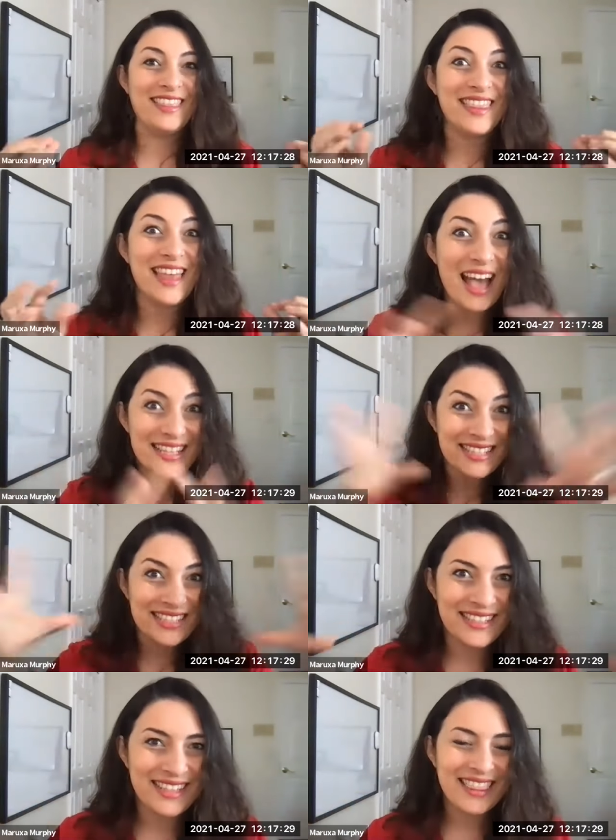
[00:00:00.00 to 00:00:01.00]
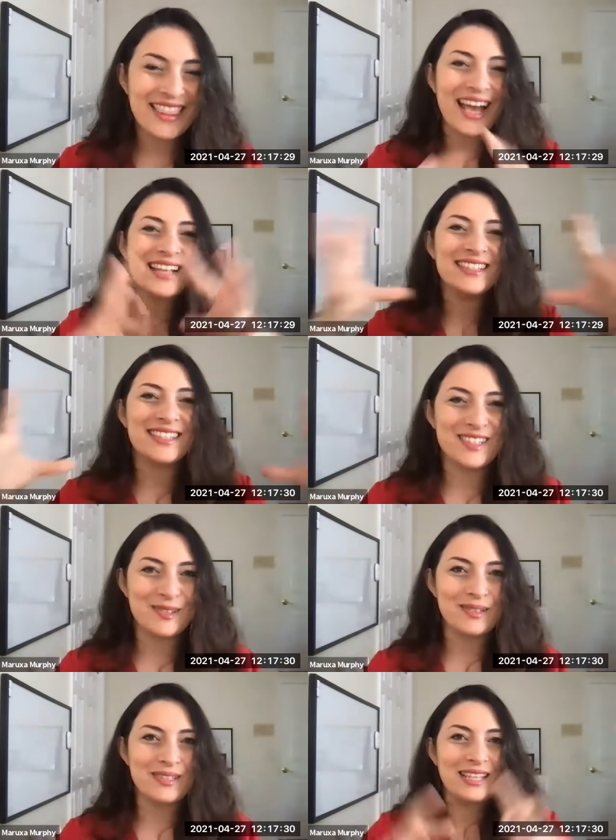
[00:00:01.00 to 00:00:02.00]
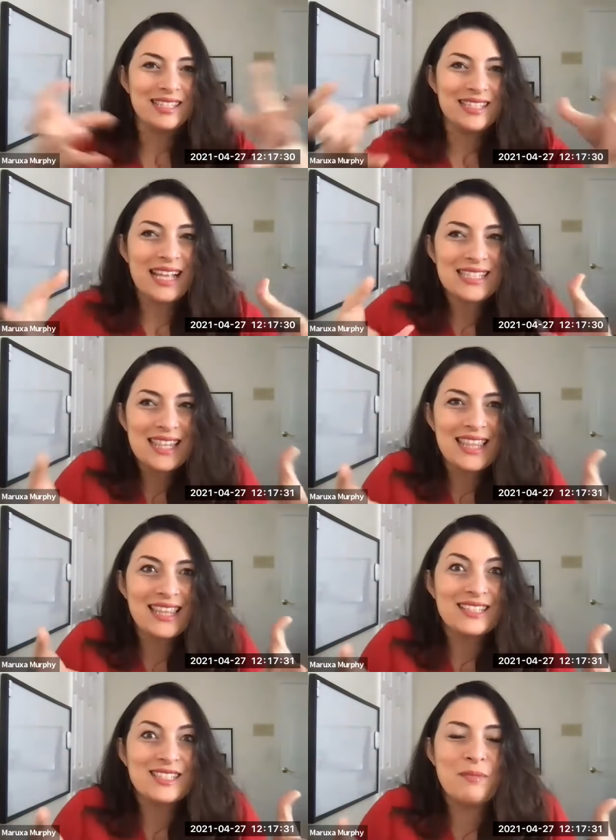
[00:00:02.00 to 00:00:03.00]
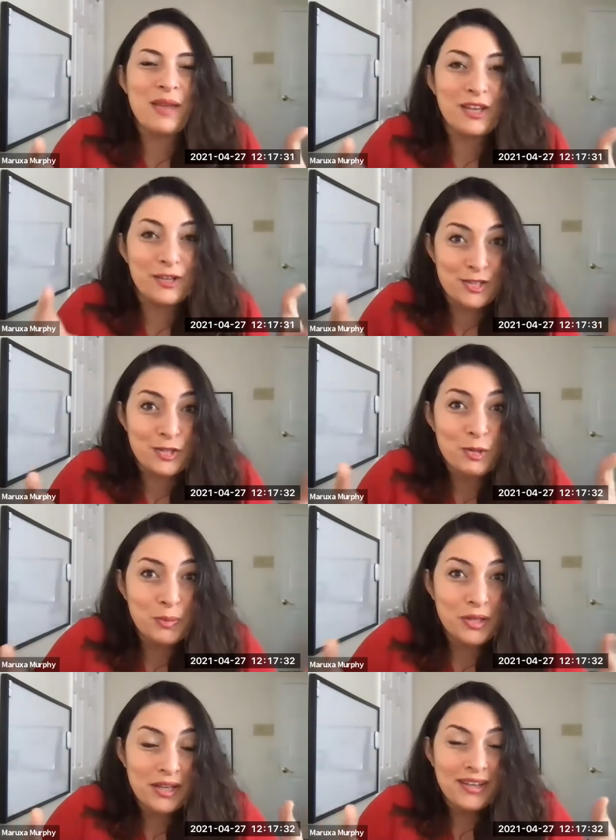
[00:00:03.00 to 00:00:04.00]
That, that's the juice. That's, that's the thing that's going to make your soup